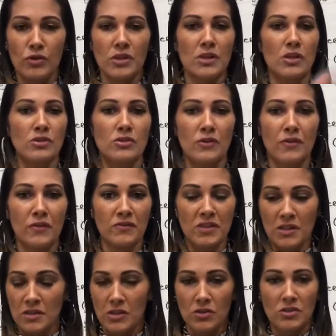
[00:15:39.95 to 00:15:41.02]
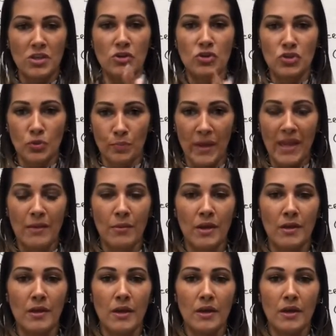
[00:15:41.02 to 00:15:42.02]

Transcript: years or 15 years, here's your payment.